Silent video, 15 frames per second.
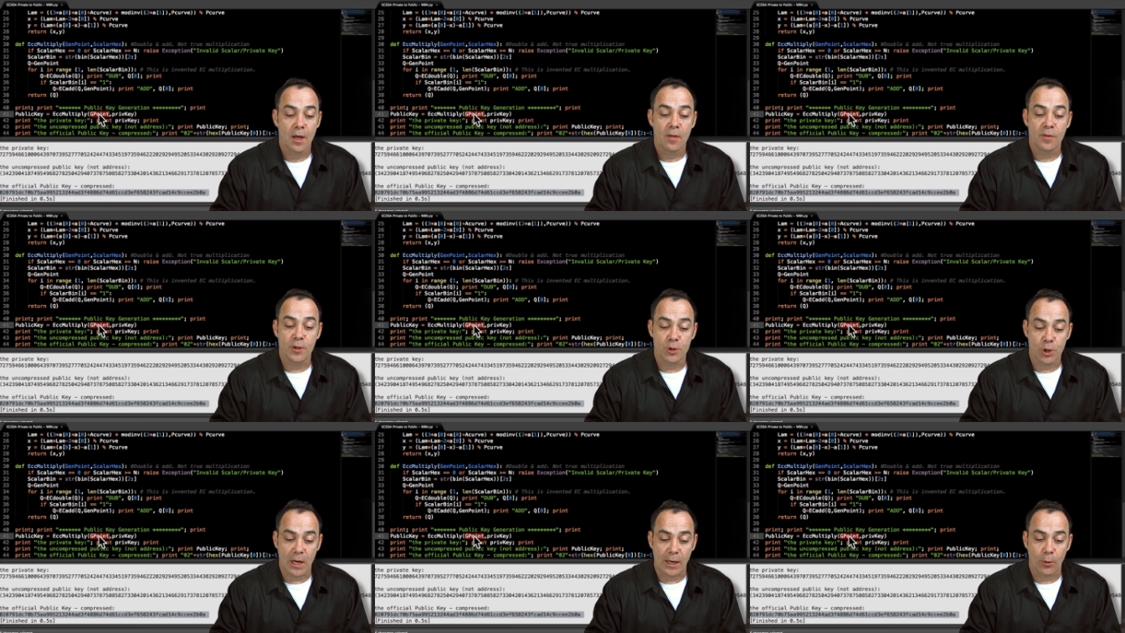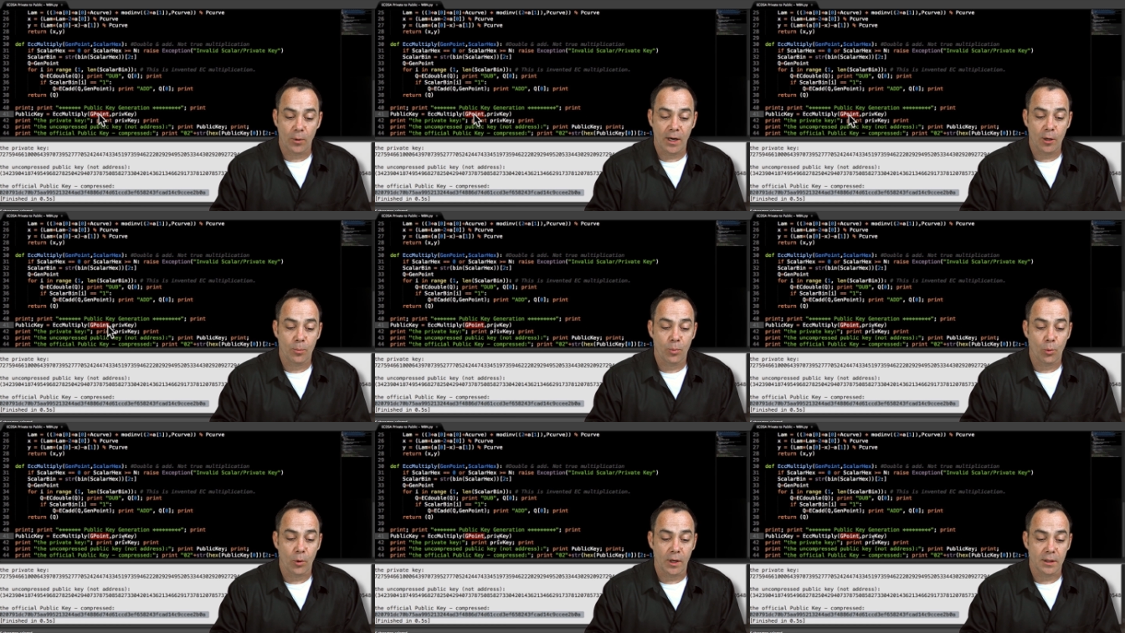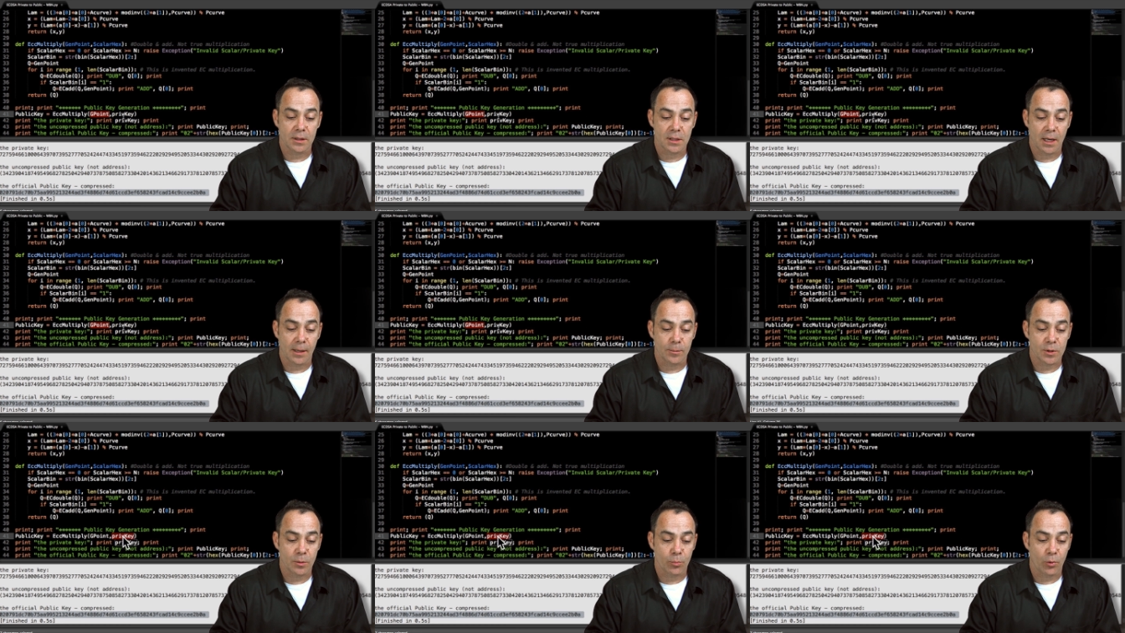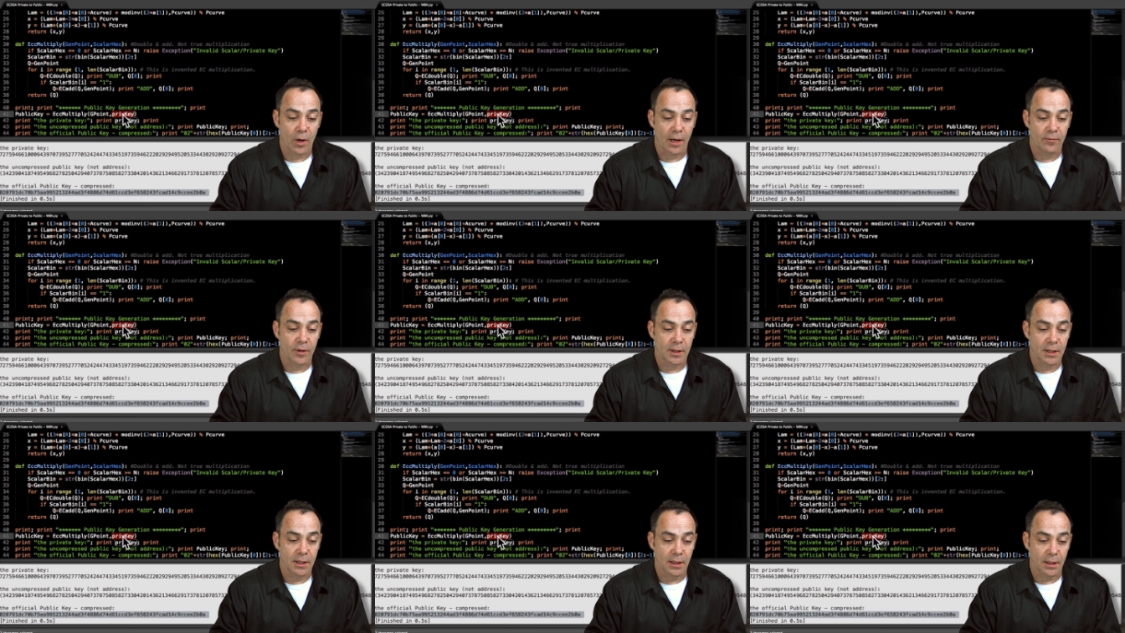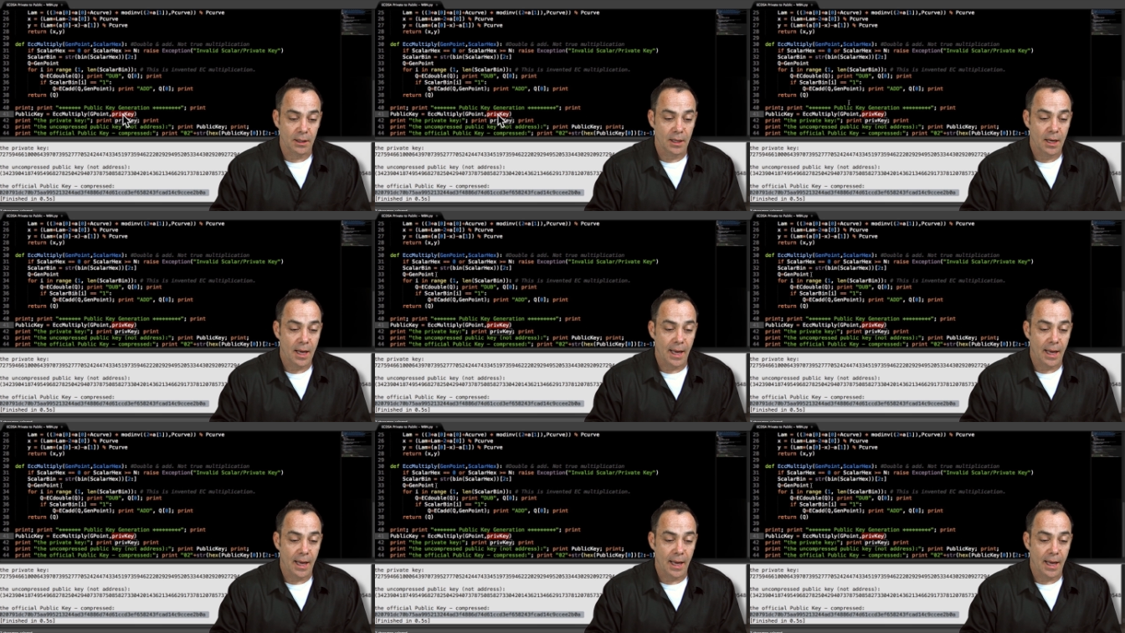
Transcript: the generator point times the private key.